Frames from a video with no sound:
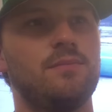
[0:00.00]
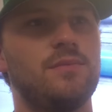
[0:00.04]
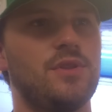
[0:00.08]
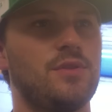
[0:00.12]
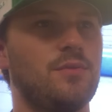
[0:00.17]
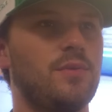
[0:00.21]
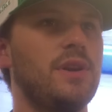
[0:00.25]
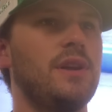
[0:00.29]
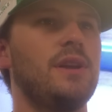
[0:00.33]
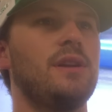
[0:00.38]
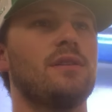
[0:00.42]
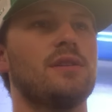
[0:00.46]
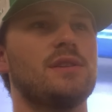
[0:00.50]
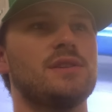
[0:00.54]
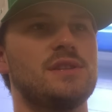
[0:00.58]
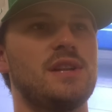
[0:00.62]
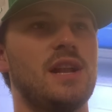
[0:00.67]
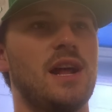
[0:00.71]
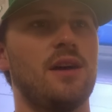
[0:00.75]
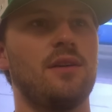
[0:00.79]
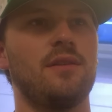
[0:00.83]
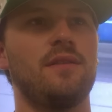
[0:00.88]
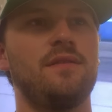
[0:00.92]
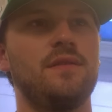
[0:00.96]
3 years
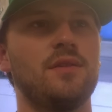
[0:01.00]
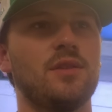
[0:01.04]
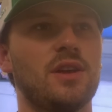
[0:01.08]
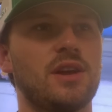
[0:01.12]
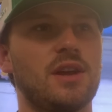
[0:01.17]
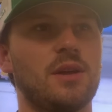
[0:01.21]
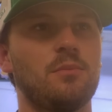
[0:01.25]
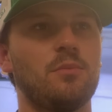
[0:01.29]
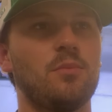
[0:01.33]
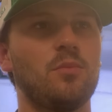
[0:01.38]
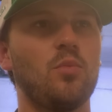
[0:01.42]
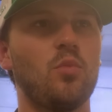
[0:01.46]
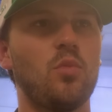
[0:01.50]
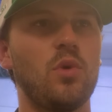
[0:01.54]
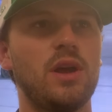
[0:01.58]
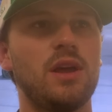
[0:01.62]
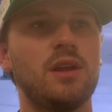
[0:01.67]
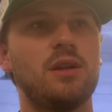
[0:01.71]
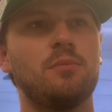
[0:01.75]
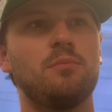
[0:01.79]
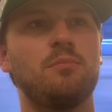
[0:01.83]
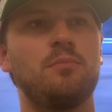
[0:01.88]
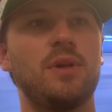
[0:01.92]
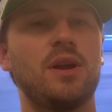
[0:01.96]
now, I feel like I'm way
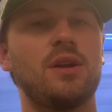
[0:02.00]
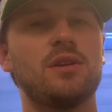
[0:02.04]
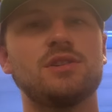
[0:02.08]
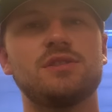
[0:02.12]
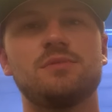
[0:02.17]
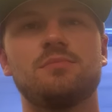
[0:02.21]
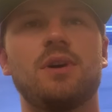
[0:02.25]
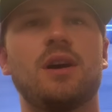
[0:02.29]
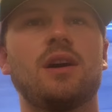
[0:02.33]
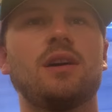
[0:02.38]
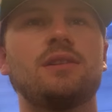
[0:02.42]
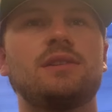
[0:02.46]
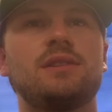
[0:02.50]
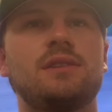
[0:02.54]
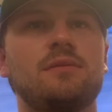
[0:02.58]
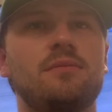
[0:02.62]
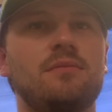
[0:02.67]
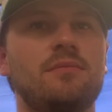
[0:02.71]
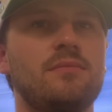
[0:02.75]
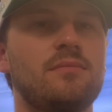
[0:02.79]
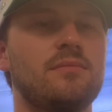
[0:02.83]
in a better spot to,